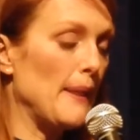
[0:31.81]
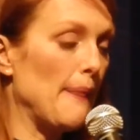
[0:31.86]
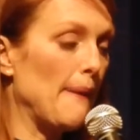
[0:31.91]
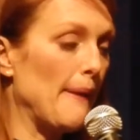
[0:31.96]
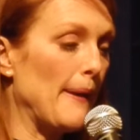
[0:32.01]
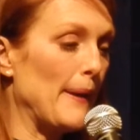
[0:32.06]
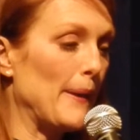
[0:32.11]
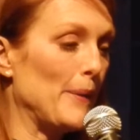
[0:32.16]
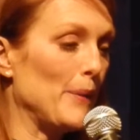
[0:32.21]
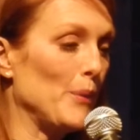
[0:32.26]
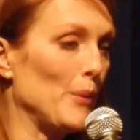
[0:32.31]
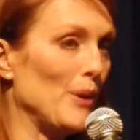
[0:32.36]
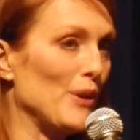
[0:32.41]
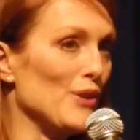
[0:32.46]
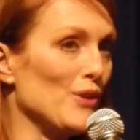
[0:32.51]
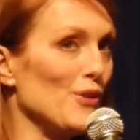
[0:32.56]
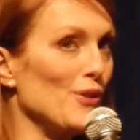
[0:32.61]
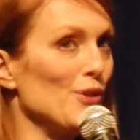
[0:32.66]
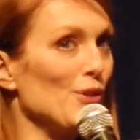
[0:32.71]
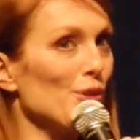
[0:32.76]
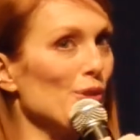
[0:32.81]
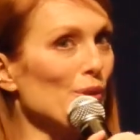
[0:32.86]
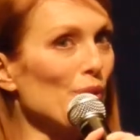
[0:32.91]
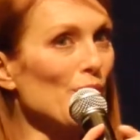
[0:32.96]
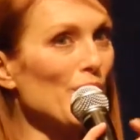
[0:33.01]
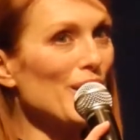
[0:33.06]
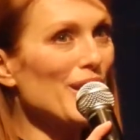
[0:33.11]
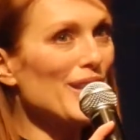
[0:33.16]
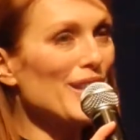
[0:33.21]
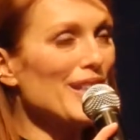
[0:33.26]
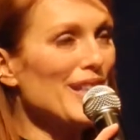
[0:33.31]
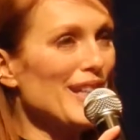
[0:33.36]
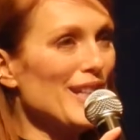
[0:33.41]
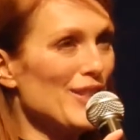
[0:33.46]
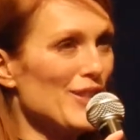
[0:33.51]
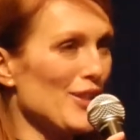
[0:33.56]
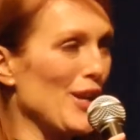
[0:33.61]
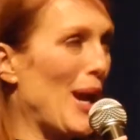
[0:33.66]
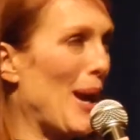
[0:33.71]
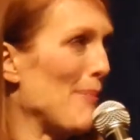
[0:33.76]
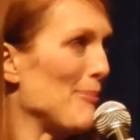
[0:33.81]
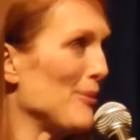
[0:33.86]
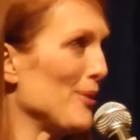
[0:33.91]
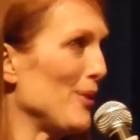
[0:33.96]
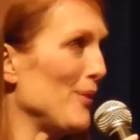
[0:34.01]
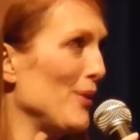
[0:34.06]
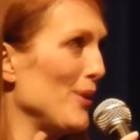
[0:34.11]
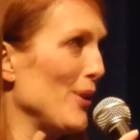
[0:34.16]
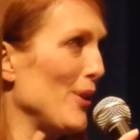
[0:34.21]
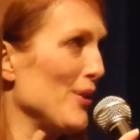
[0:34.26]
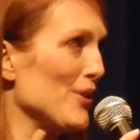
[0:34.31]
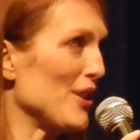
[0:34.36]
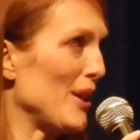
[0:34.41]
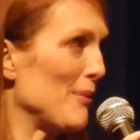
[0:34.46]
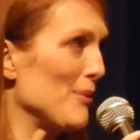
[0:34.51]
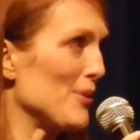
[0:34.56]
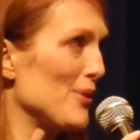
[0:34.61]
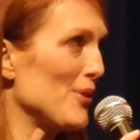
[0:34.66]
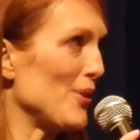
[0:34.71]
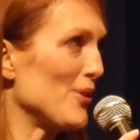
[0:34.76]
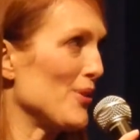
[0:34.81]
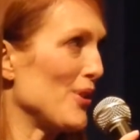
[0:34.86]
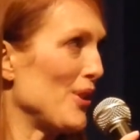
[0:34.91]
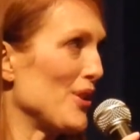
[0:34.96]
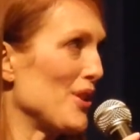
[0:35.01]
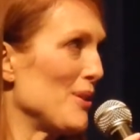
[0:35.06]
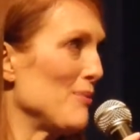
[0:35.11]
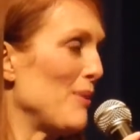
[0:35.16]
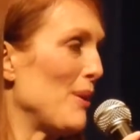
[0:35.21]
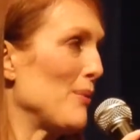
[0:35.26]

then went to the New York chapter of the Alzheimer's Association,